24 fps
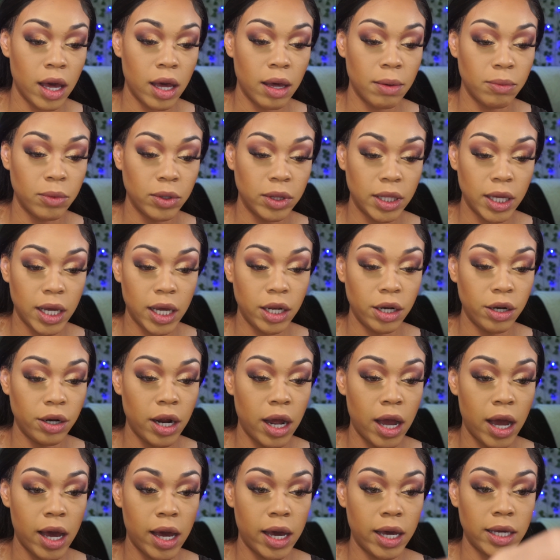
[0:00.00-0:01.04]
with the under
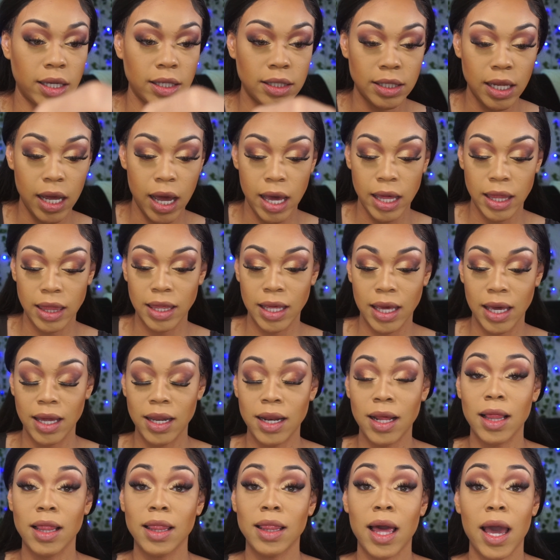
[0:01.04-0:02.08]
eyes, I
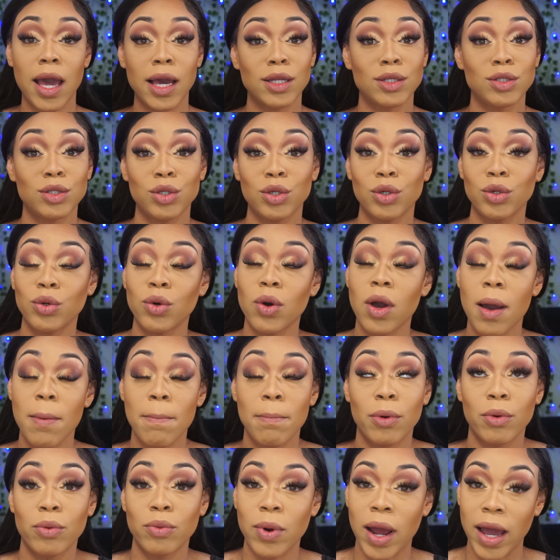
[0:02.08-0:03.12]
then like to
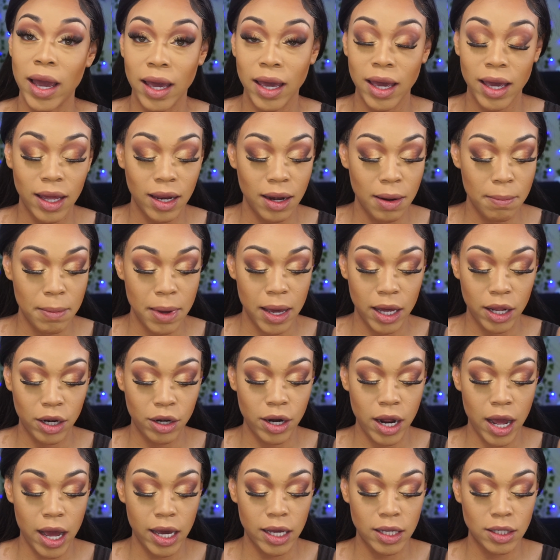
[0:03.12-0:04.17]
brighten my under
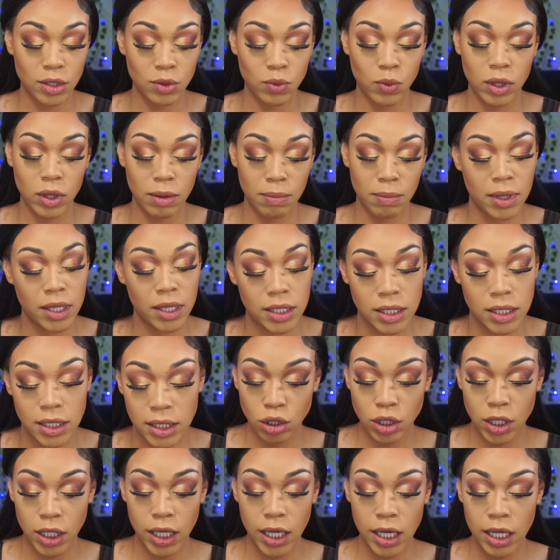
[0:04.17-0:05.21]
eyes with Miss
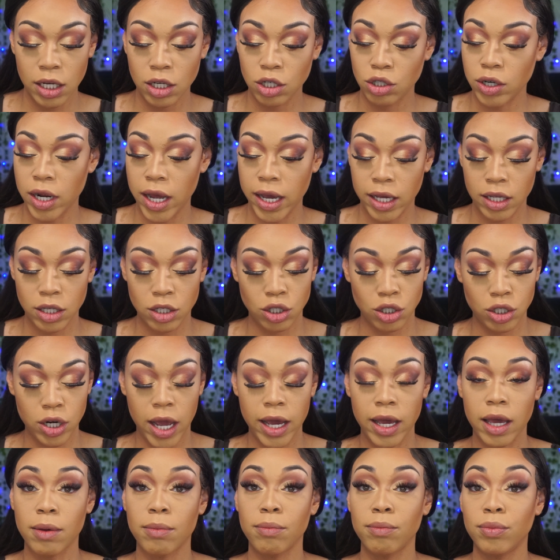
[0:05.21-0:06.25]
Nikita Dragun's
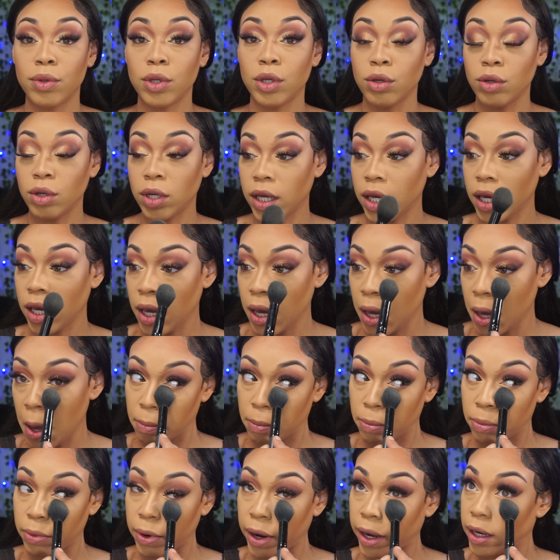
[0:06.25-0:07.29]
Dragun Beauty
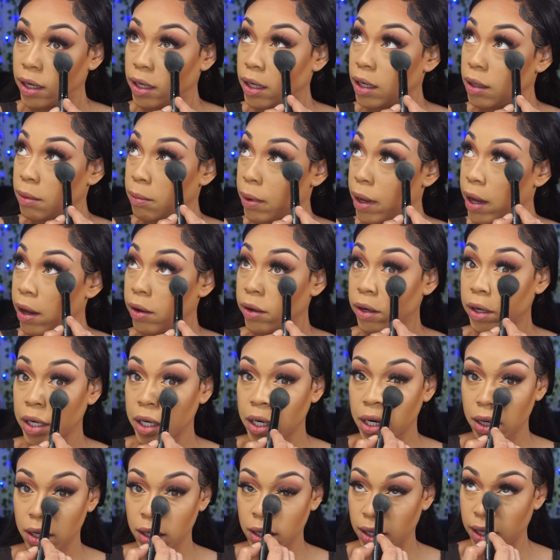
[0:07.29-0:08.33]
brightening
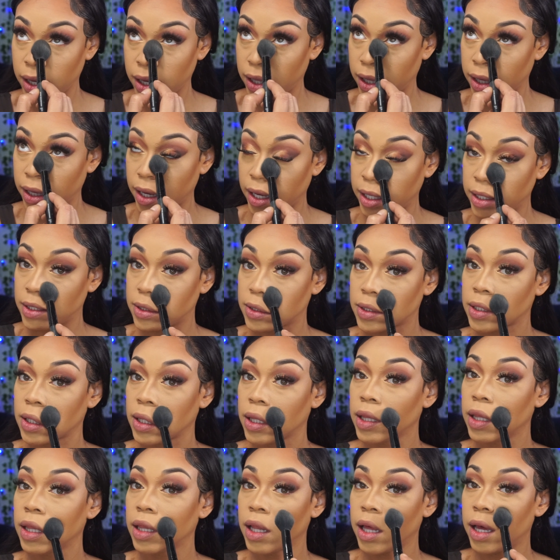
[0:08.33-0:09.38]
powder. I just
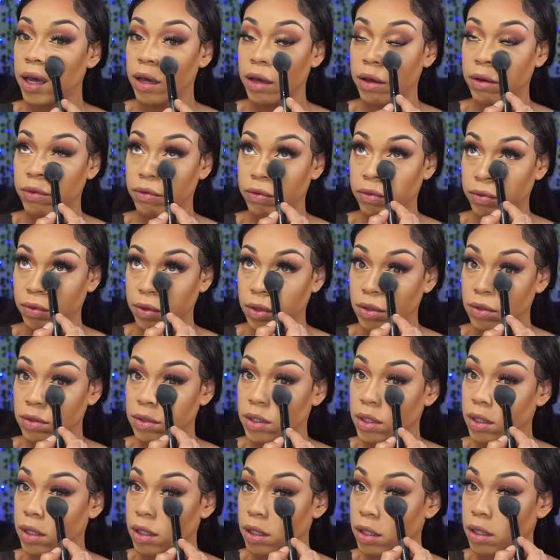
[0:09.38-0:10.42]
love
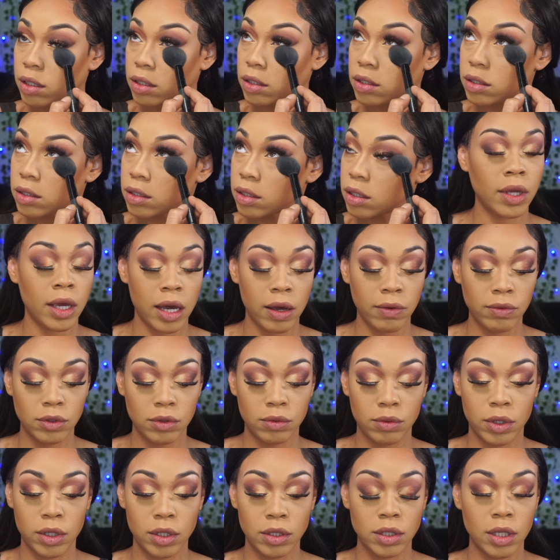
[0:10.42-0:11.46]
using this
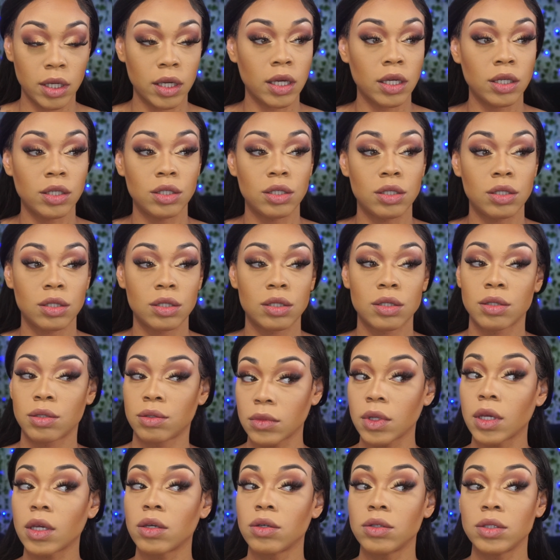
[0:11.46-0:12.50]
afterwards. Like it just, like
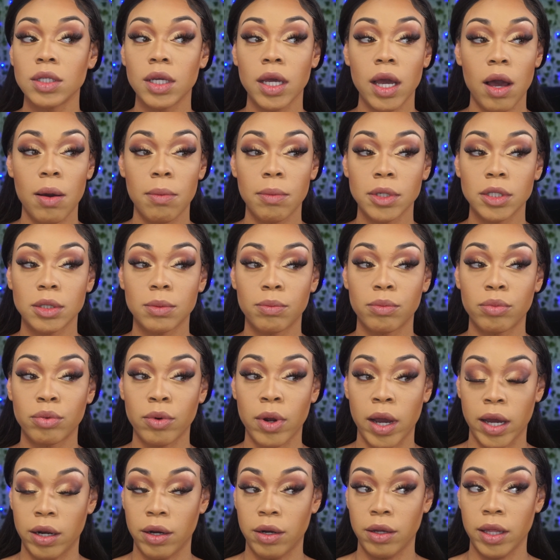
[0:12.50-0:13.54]
you see how much
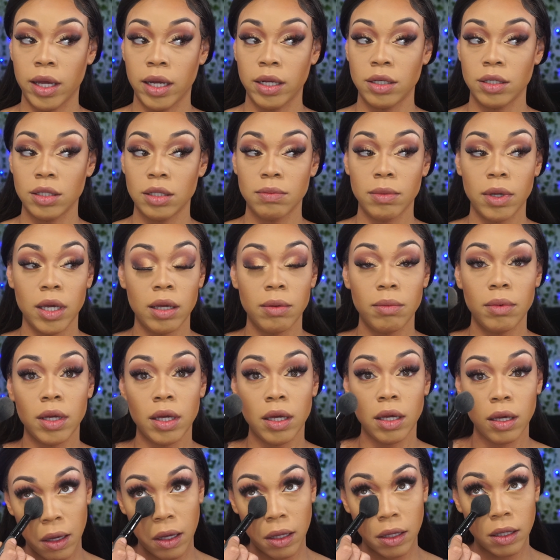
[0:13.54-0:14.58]
brighter that just made me?
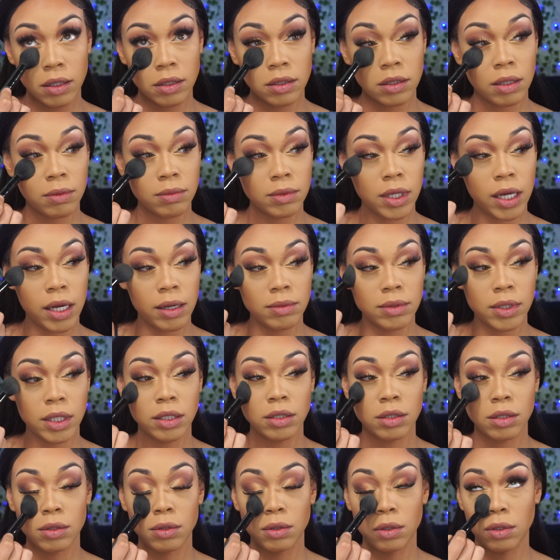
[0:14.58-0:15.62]
And then sometimes I do
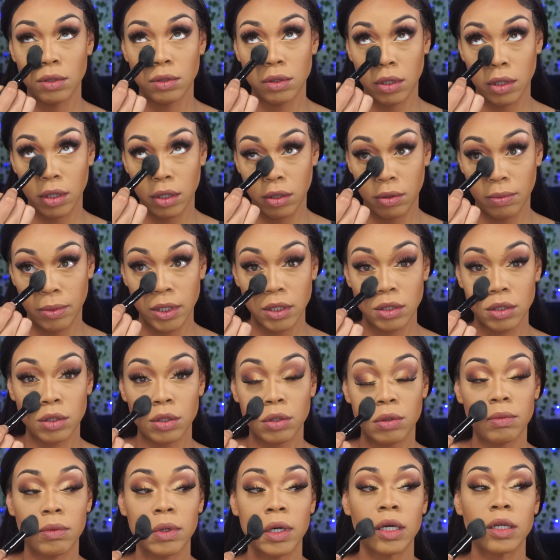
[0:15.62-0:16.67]
use a little bit too
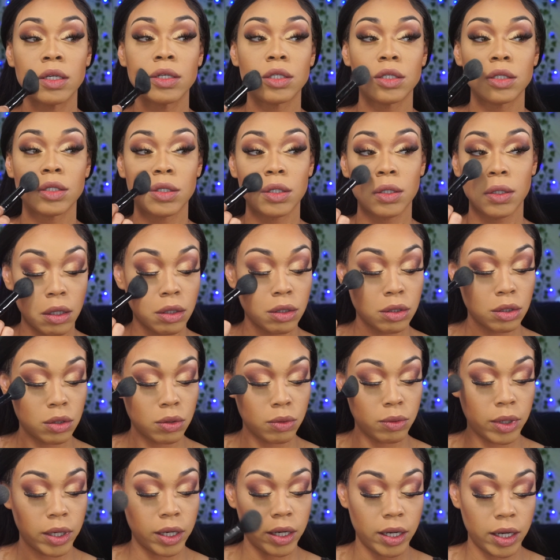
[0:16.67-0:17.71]
much to
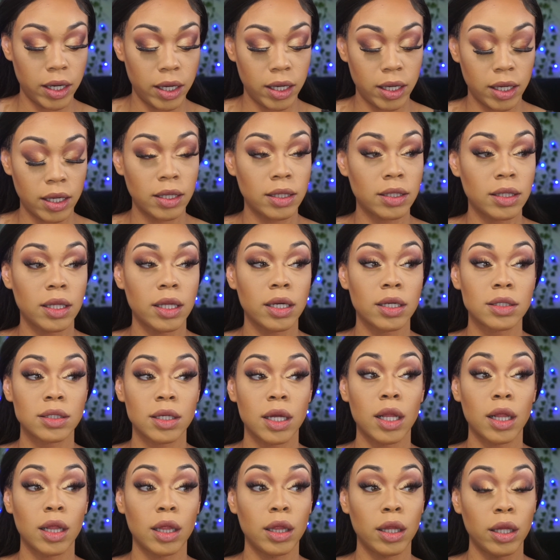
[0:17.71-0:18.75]
where it looks a
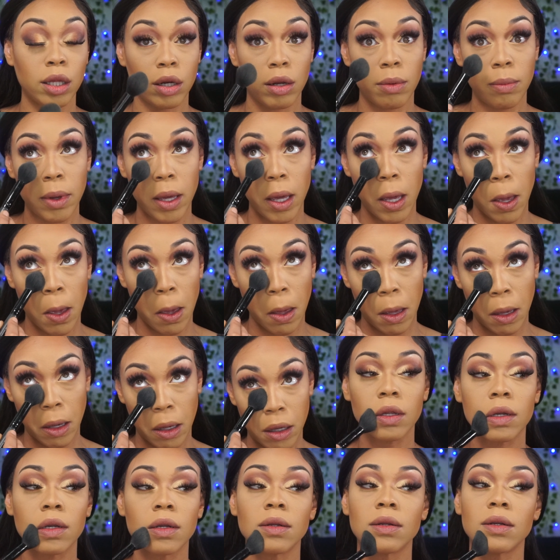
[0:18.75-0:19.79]
little bit like,
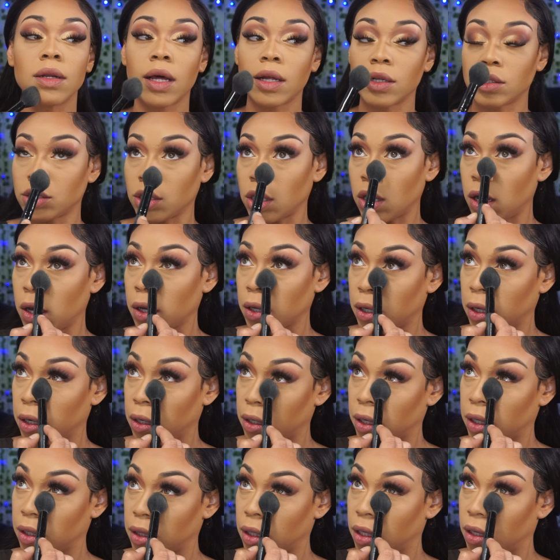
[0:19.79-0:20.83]
not chalky or
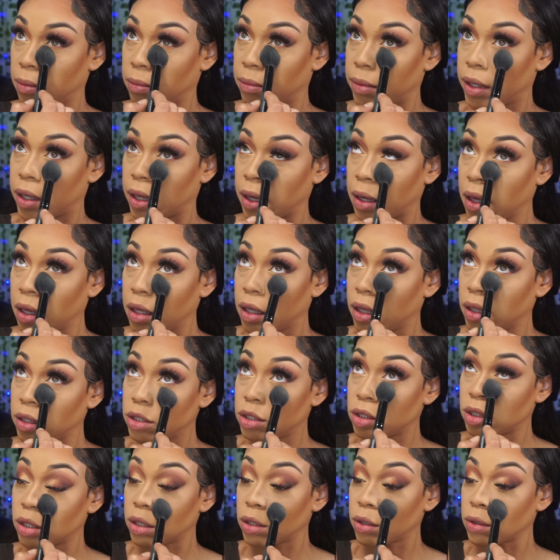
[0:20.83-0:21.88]
nothing, but just
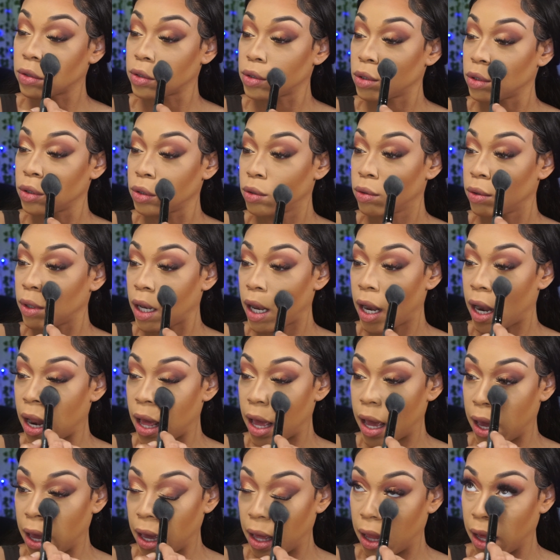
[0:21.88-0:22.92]
a little too
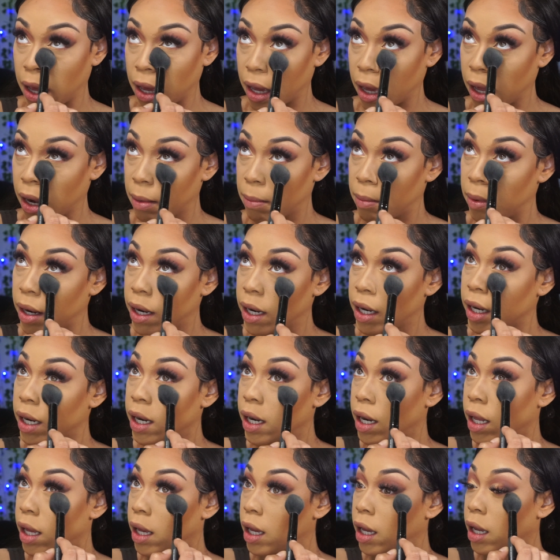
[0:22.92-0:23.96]
light. Like I gotta blend it
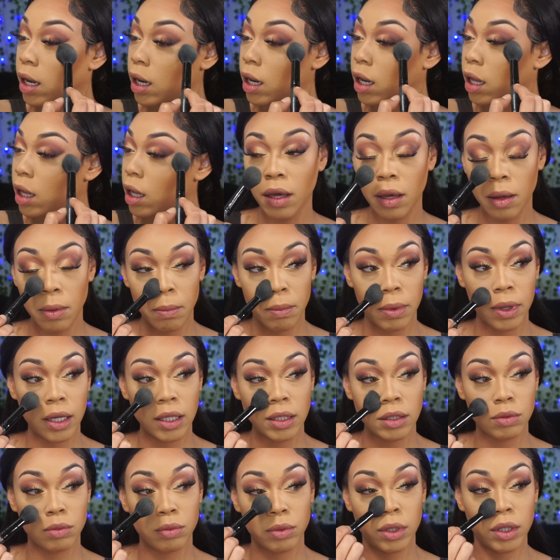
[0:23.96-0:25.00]
in. But
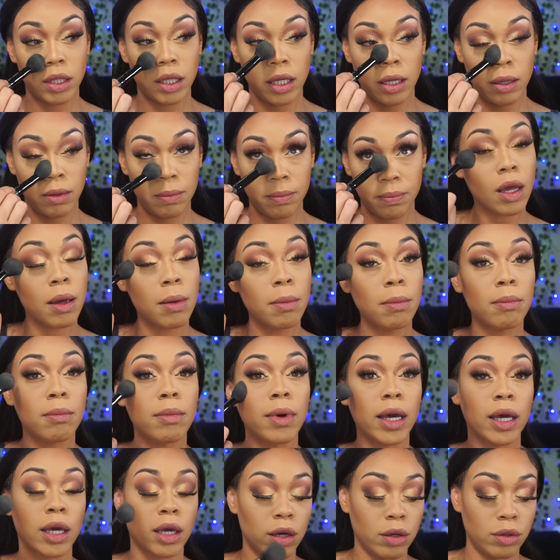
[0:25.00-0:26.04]
it's really my
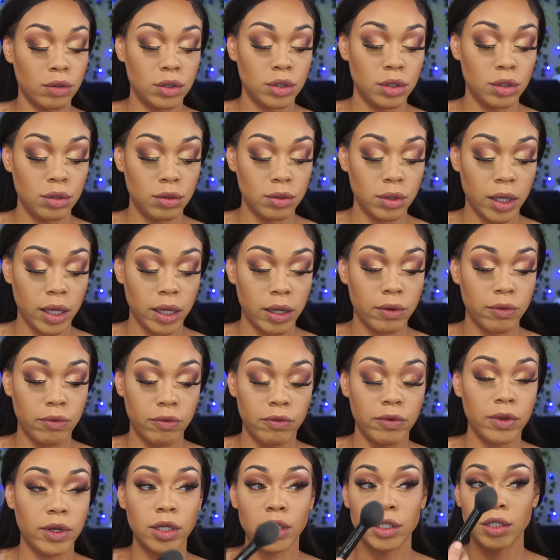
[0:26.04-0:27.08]
go-to like
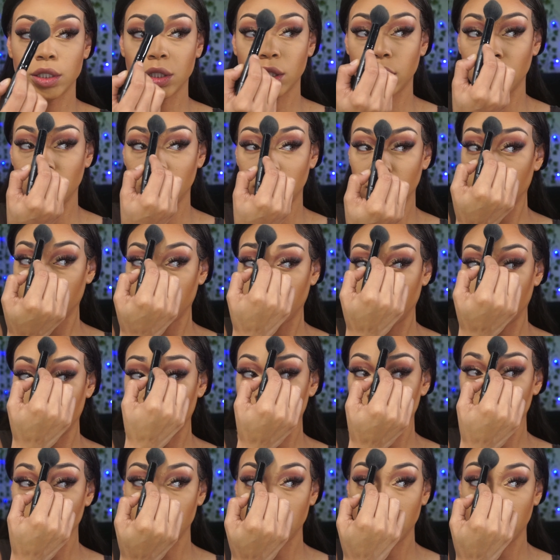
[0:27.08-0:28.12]
finishing
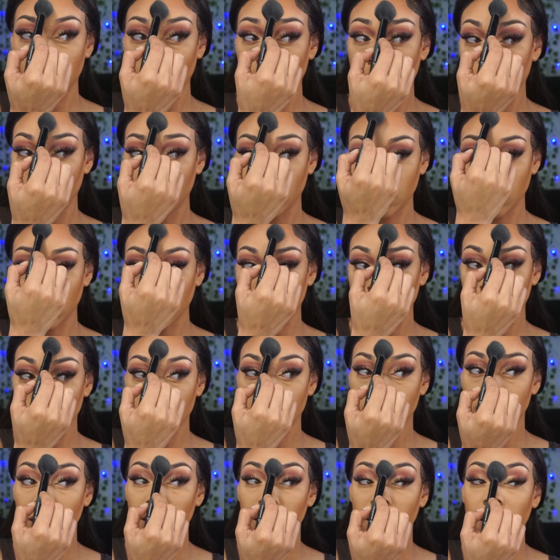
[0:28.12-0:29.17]
touch. Like I just
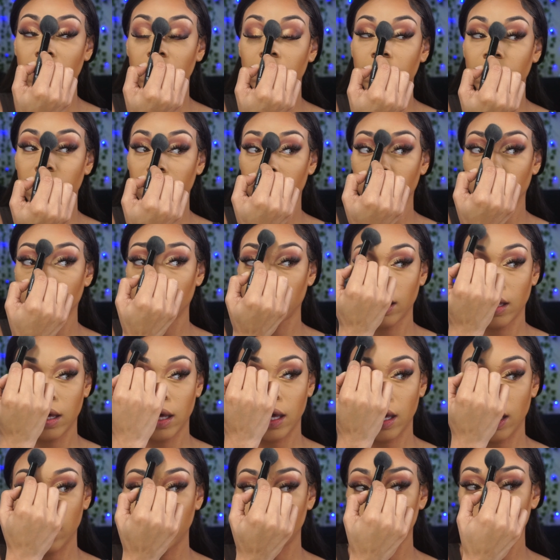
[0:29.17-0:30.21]
love it.
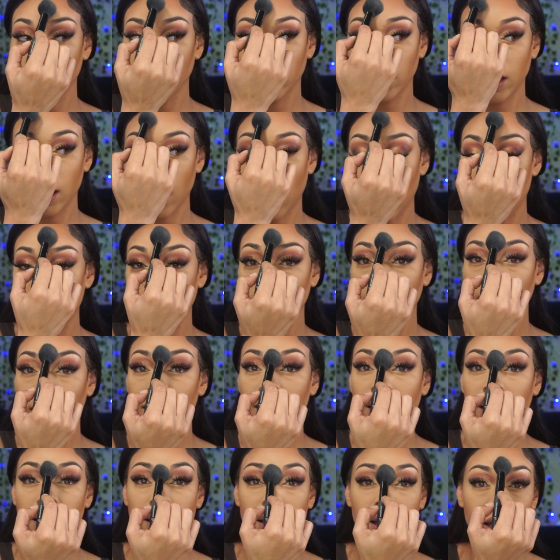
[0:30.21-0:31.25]
And really I like
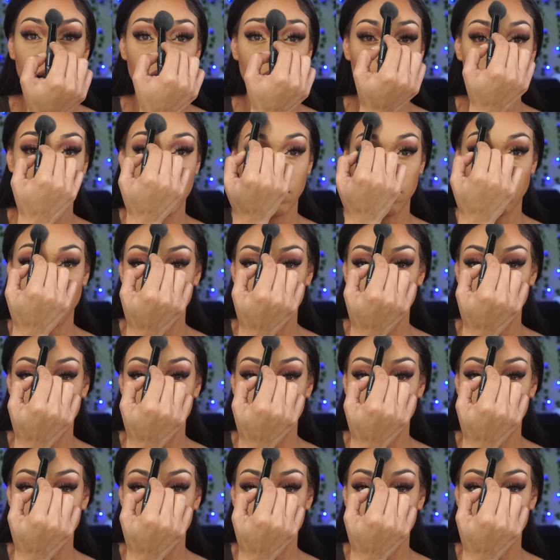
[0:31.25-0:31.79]
the yellow one